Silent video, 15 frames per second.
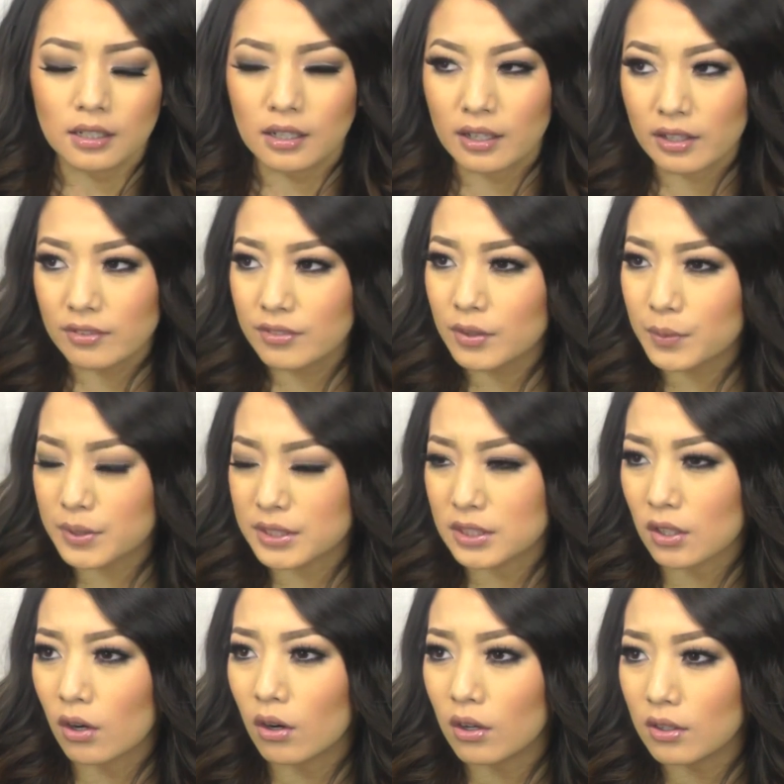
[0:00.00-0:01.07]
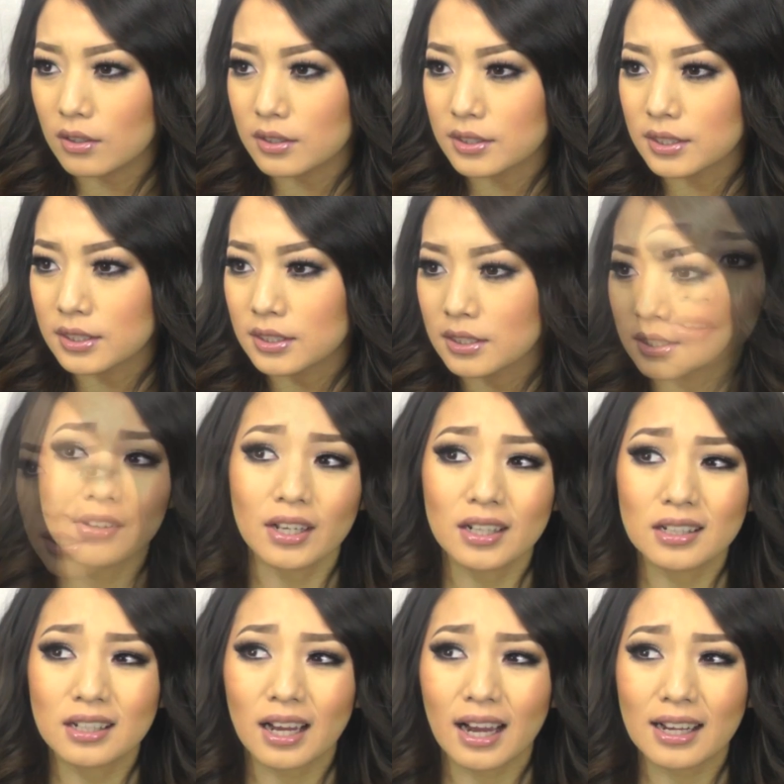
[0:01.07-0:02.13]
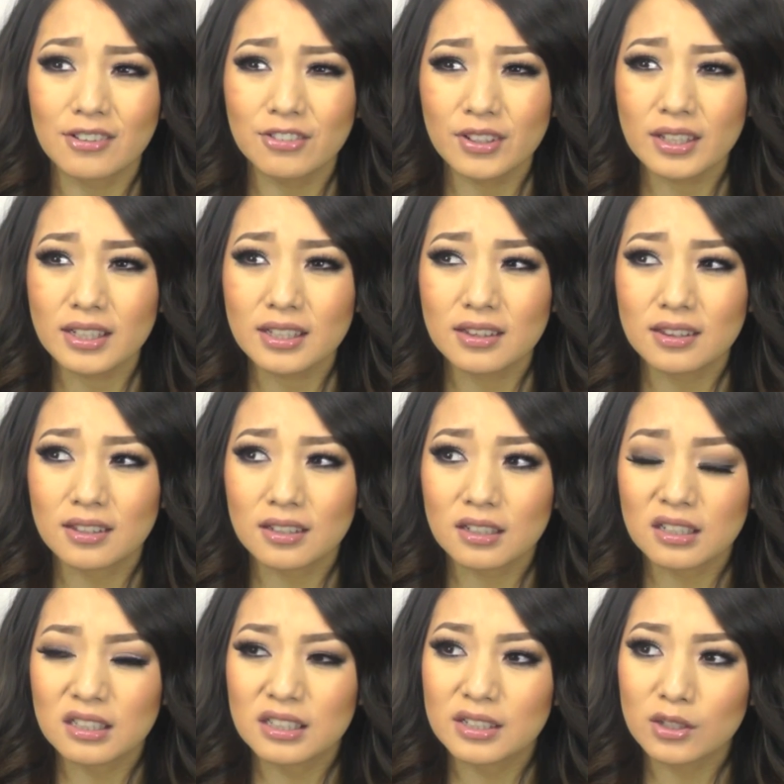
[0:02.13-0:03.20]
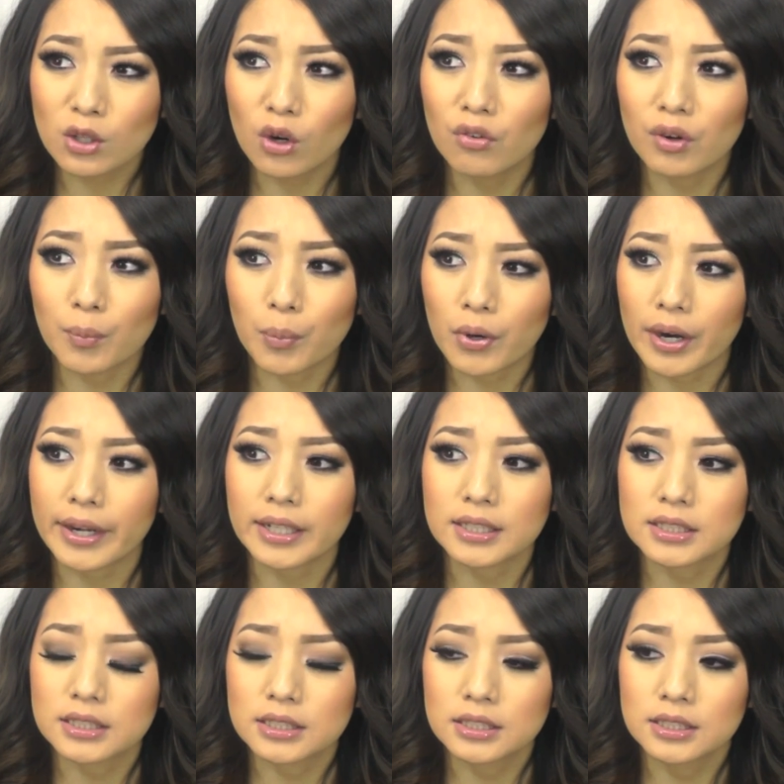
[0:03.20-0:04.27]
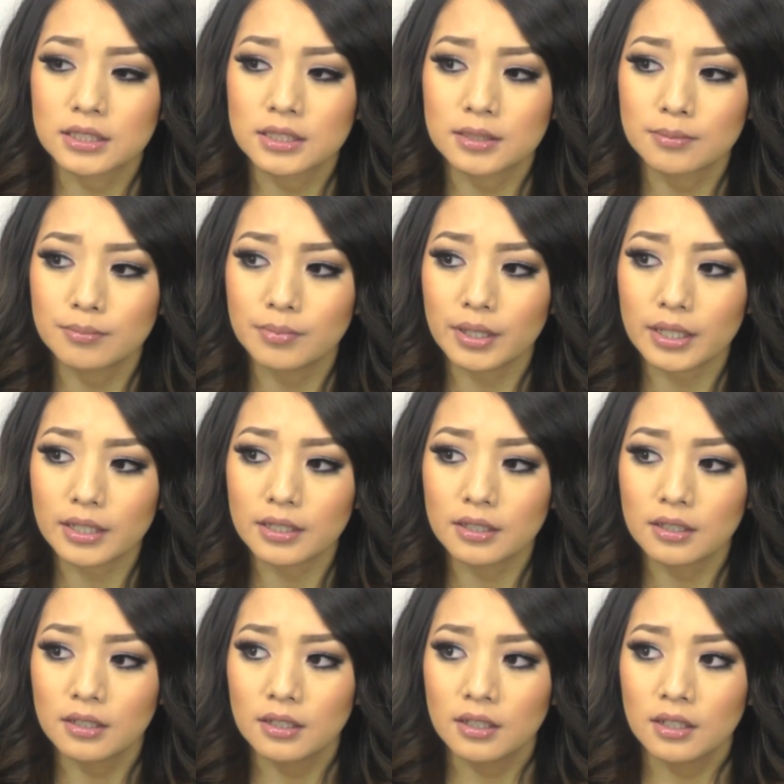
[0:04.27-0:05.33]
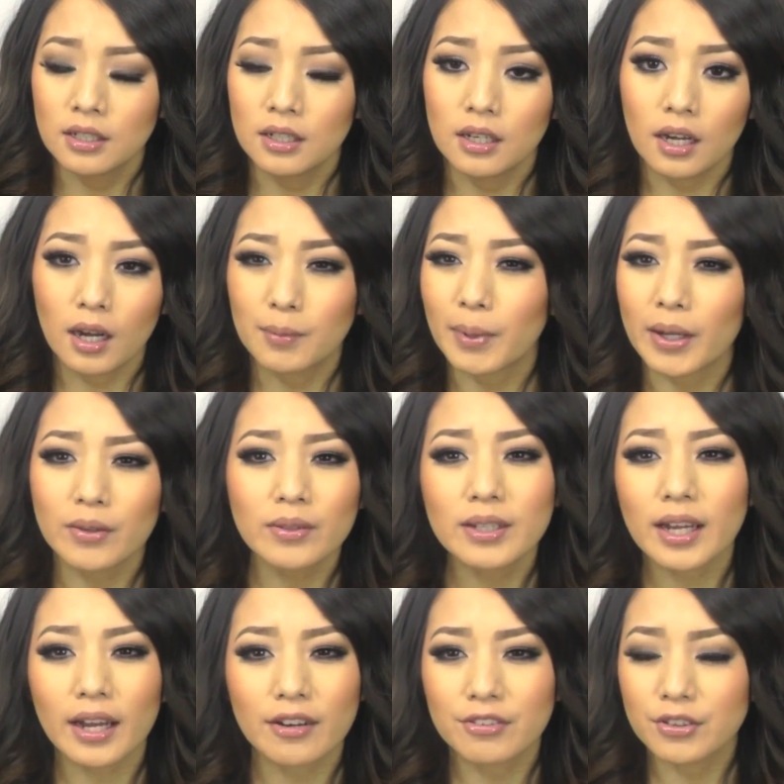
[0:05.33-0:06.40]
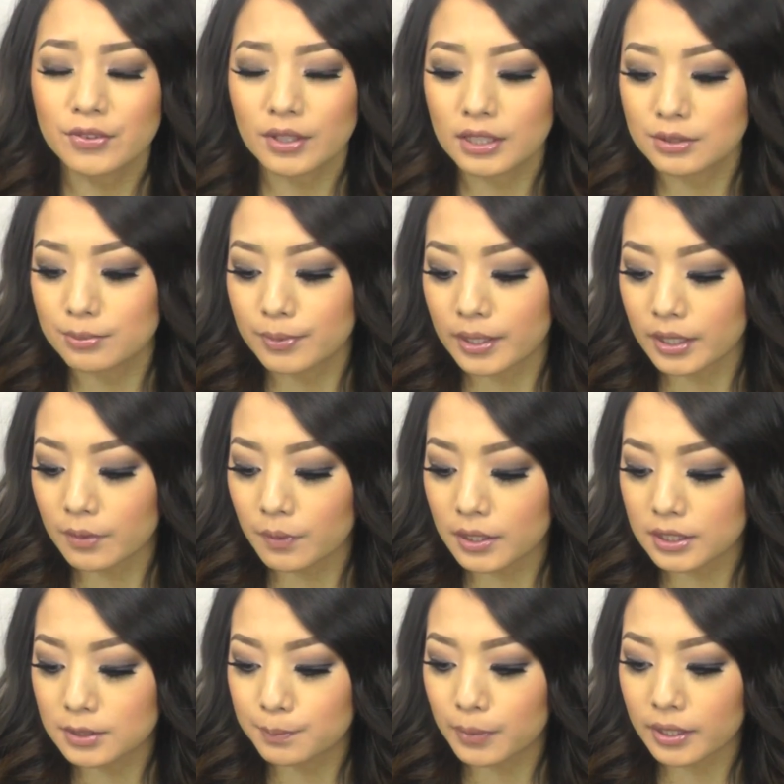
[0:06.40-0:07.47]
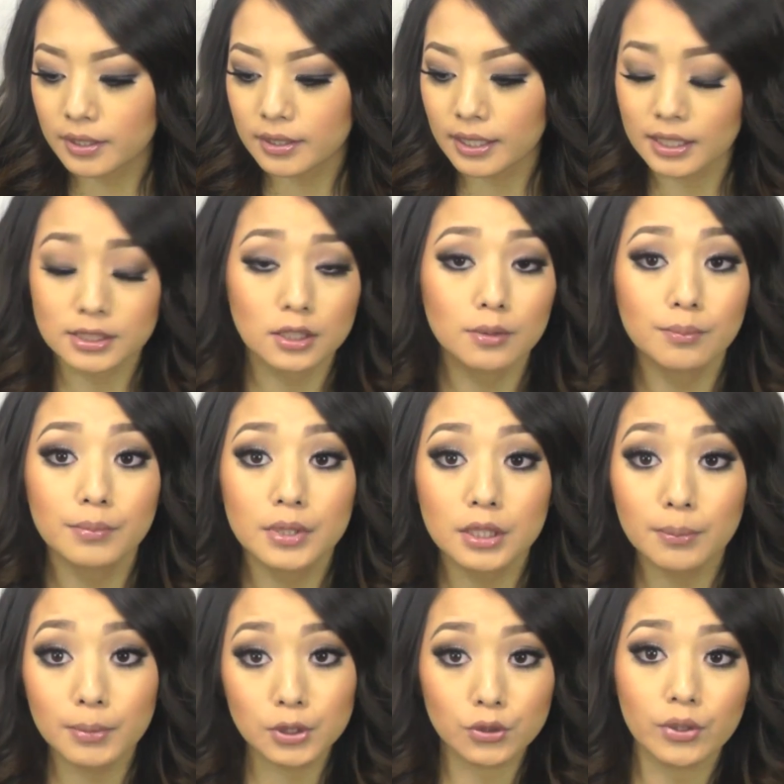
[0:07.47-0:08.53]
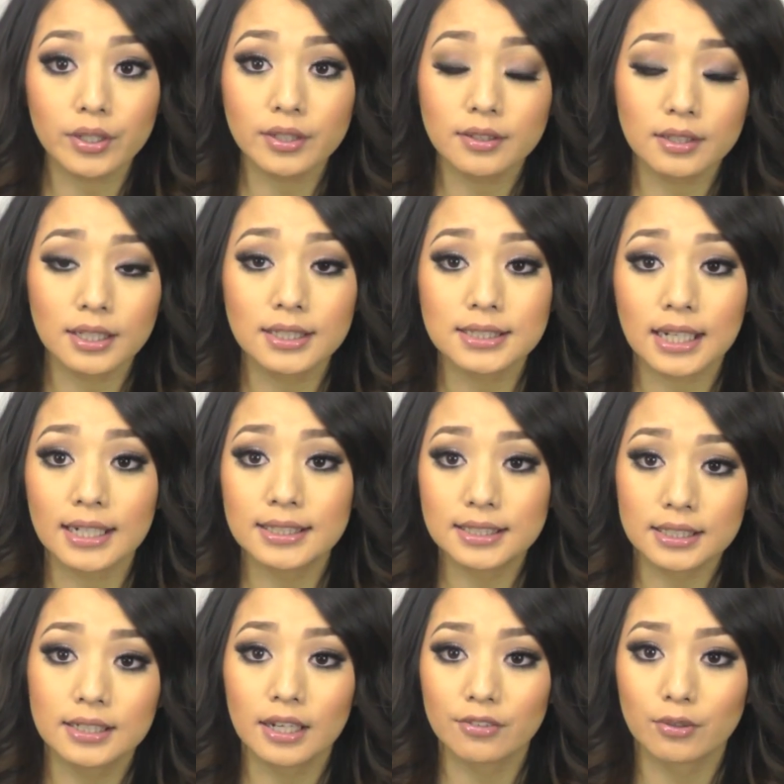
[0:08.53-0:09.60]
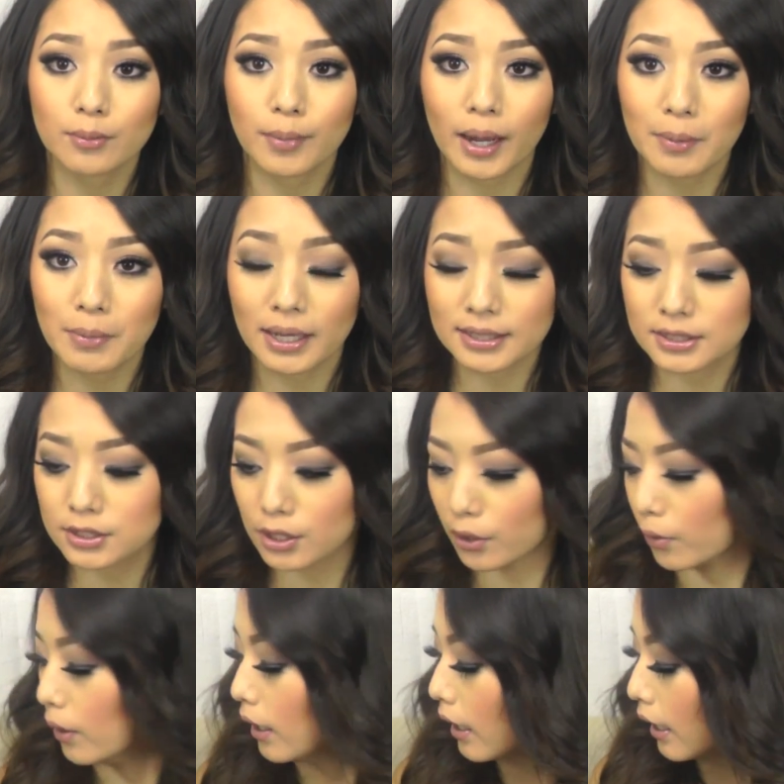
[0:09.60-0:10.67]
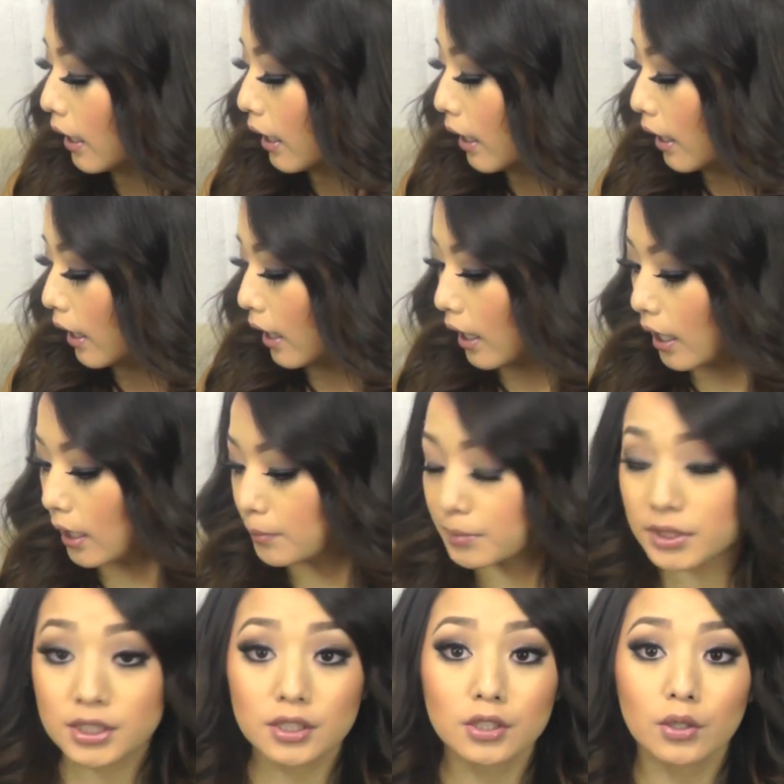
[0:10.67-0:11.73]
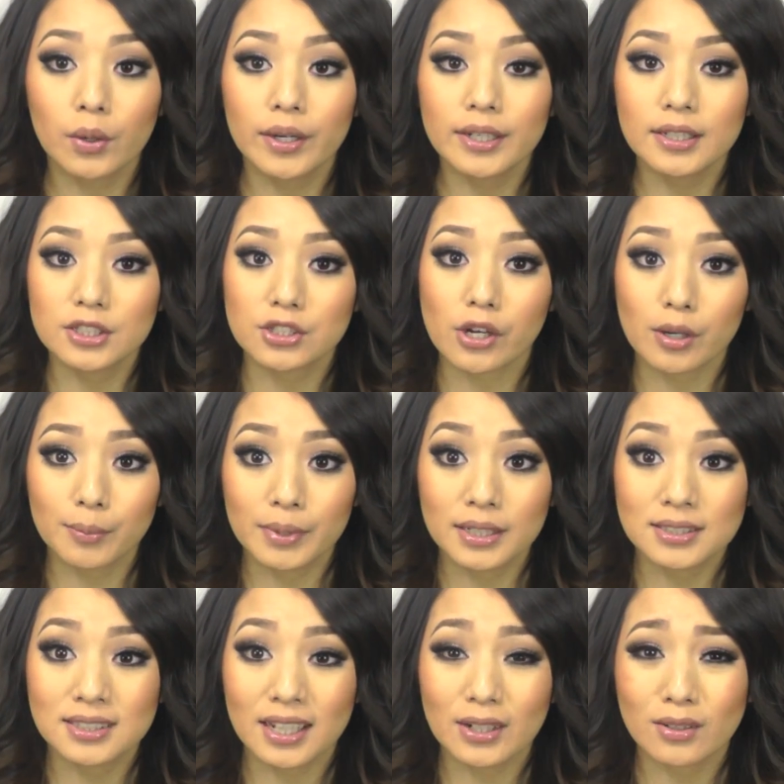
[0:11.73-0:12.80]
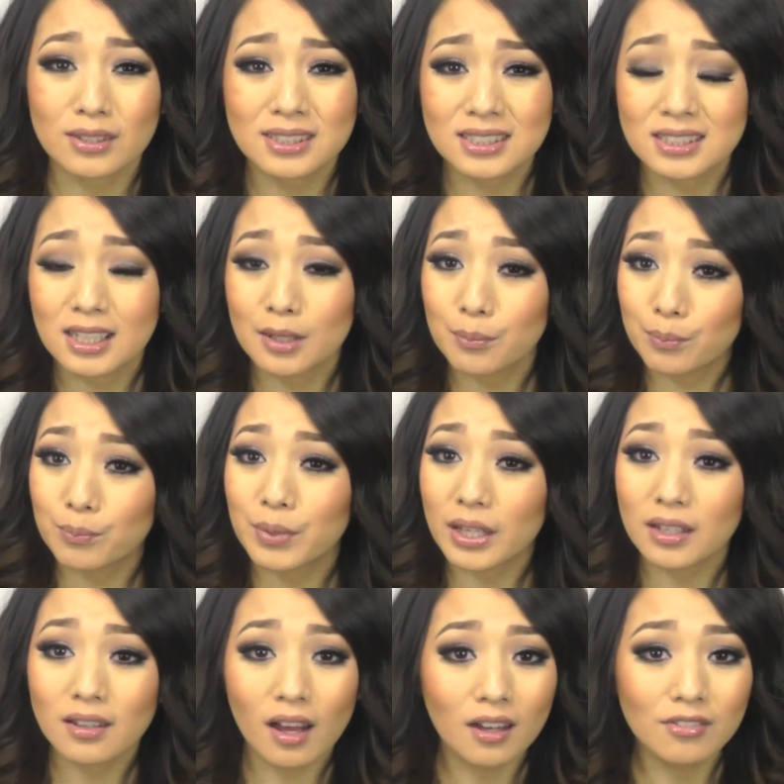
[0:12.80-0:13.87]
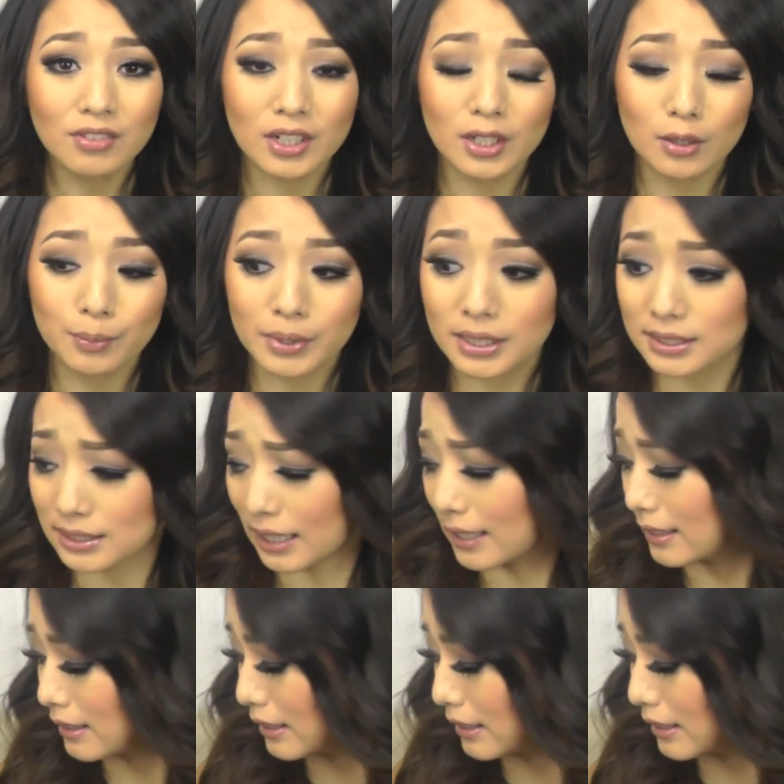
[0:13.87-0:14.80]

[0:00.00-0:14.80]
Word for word: I don't know what it's called. And then I feel like they're a little overpriced, but I only got a few things from there anyways. But yeah, so the majority of the things I did get from IMATS. So I'm just gonna go ahead and get started because I know this is gonna be a long video because I